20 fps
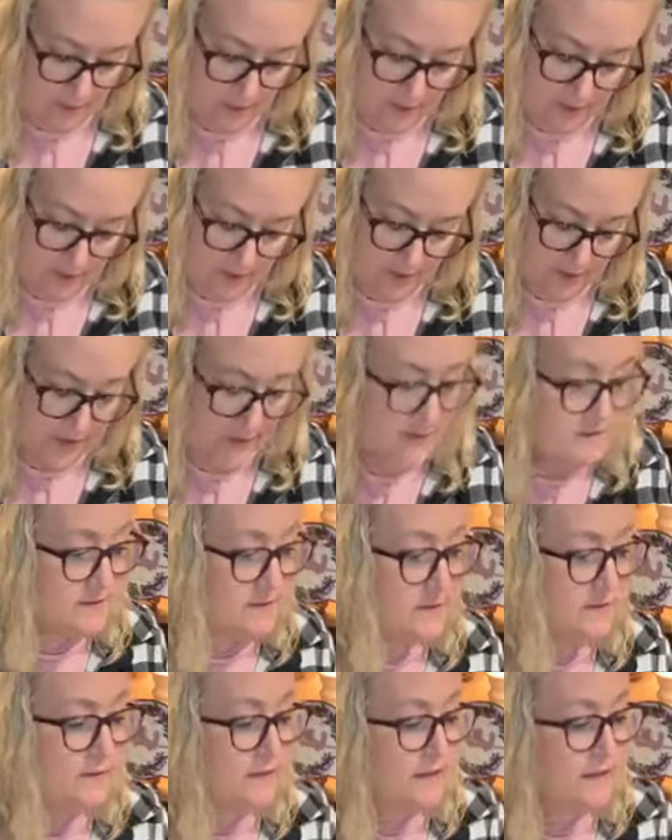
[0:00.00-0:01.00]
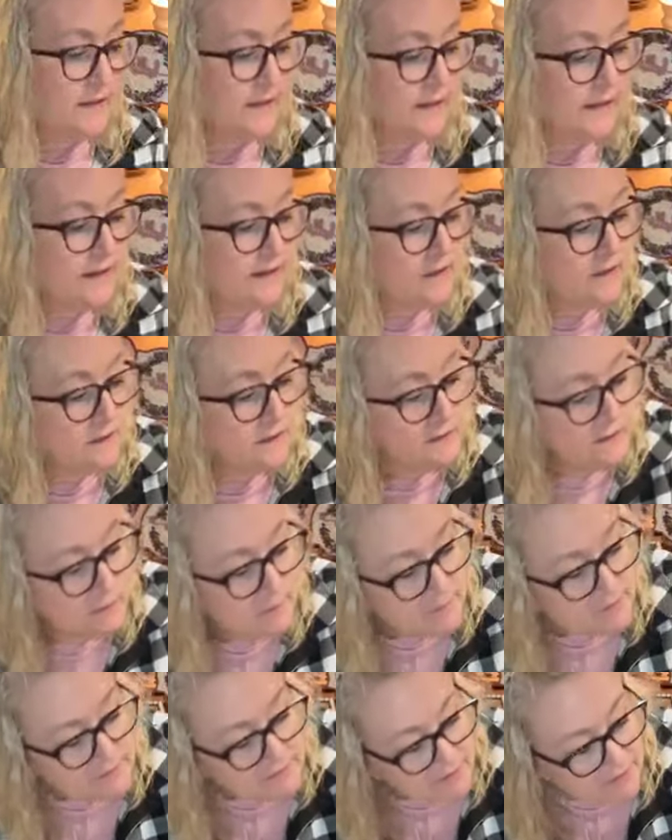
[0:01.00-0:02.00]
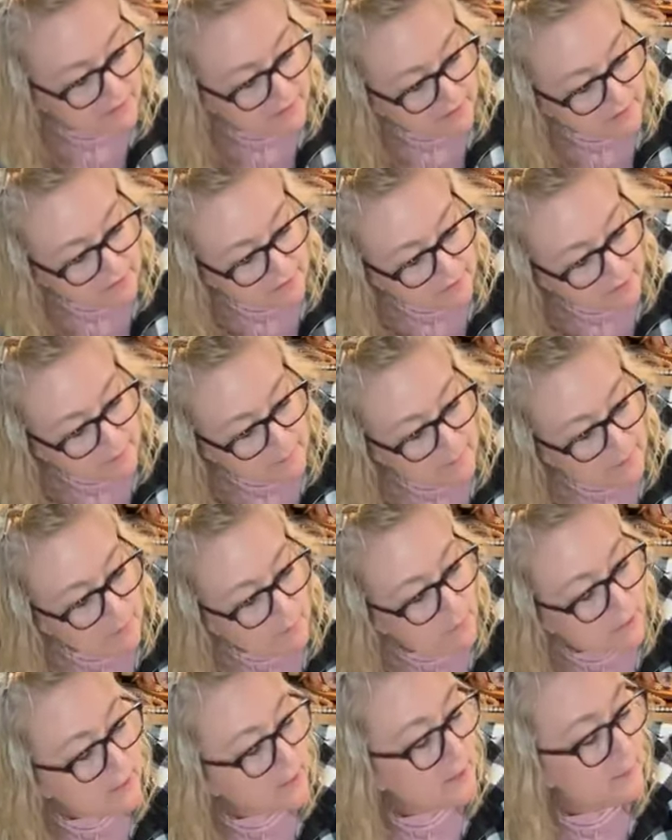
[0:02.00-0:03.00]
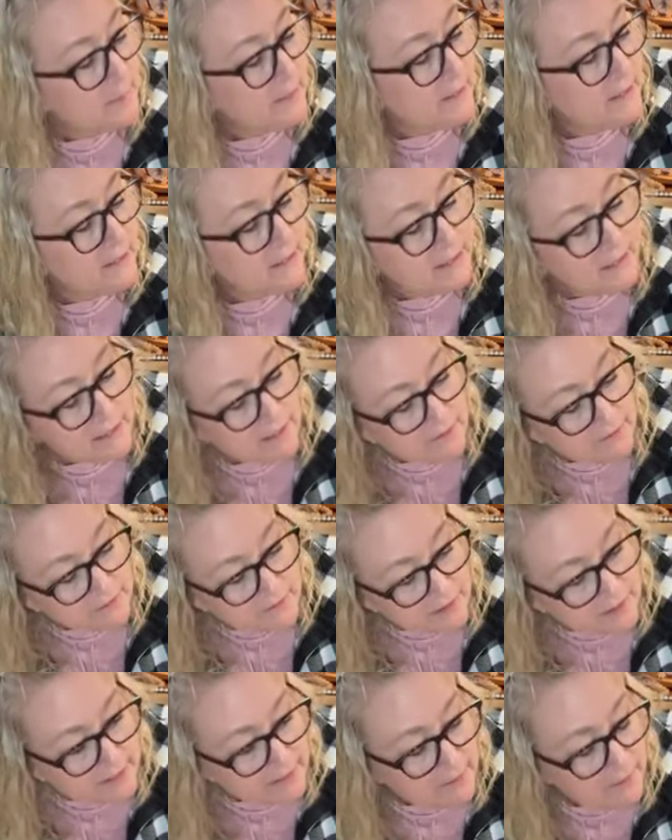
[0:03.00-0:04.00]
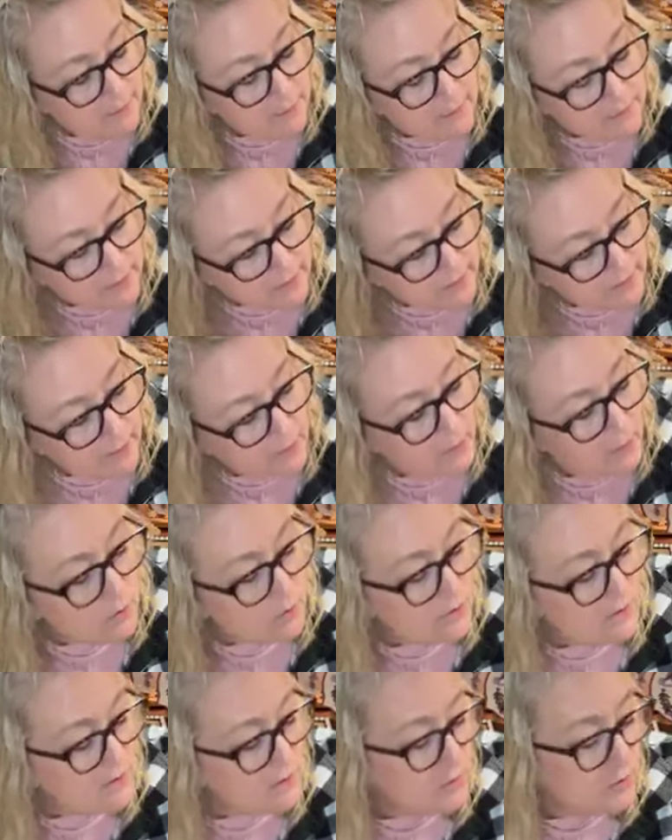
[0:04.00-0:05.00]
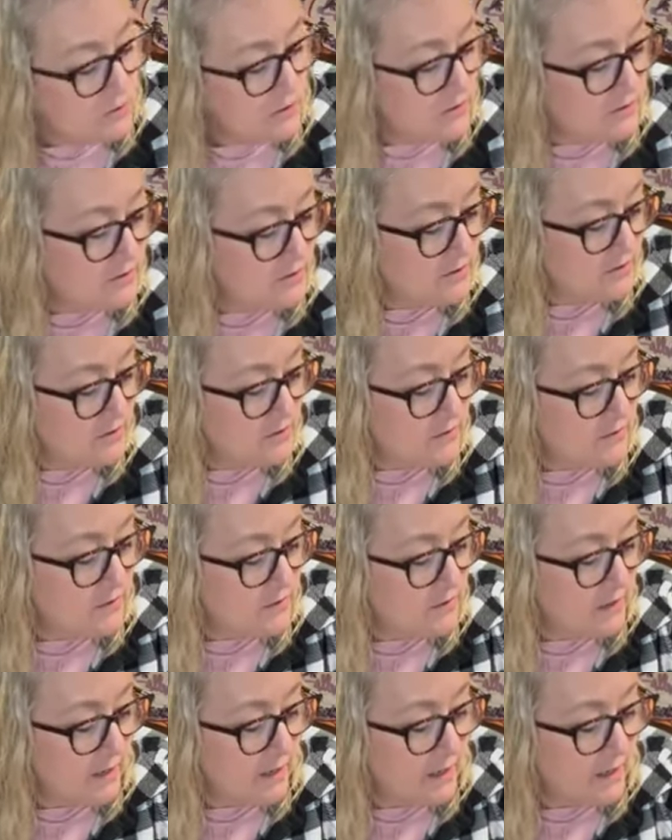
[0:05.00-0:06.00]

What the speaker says: I'm pretty sure that's the only layer. Let me see if I can find my water pen. If not, we're going to go old school and just use